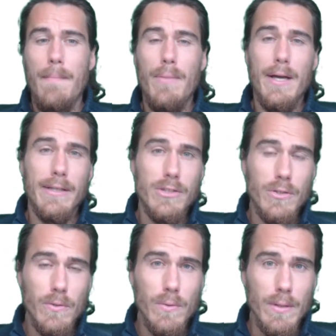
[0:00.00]
Part
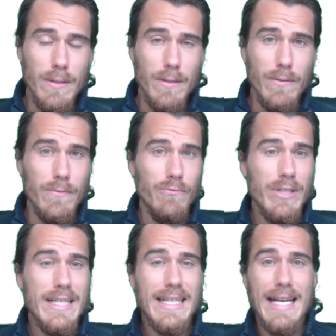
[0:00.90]
2,
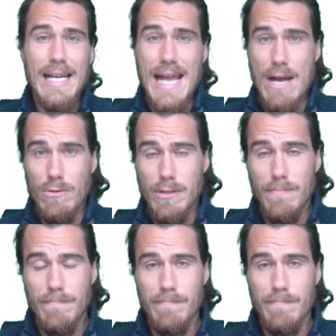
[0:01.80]
reading aloud.